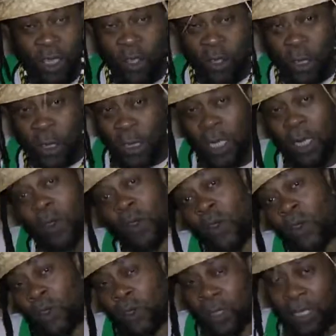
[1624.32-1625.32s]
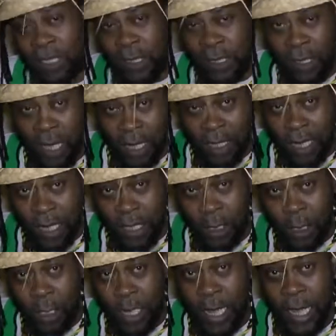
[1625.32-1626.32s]
you still go to the stock
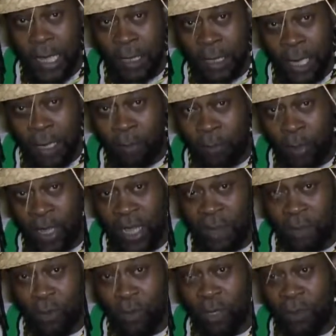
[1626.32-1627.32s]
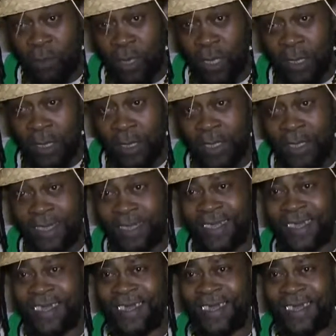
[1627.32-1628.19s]
exchange and play money business.